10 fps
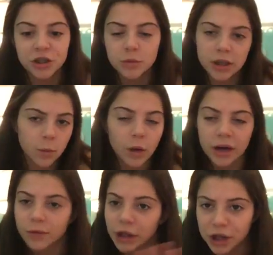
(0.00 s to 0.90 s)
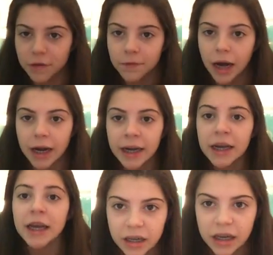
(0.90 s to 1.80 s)
she was like, whatever, you're fine.
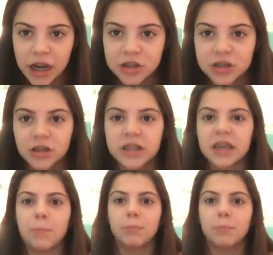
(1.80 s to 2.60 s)
And I just start seeing